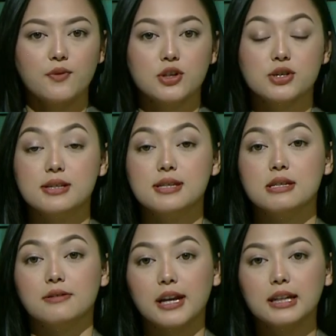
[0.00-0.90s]
which is
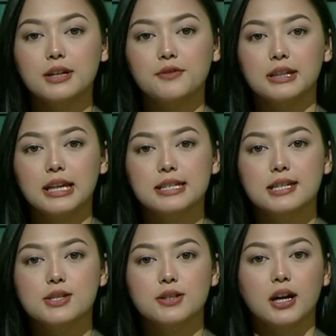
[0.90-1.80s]
directly
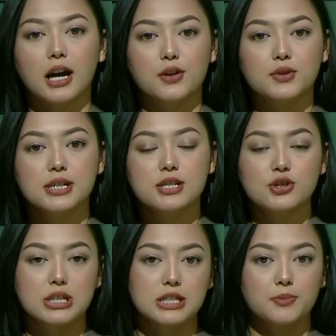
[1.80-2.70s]
related to the country's
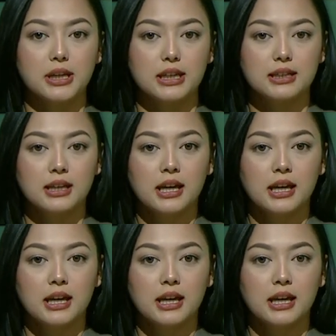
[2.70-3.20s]
GDP.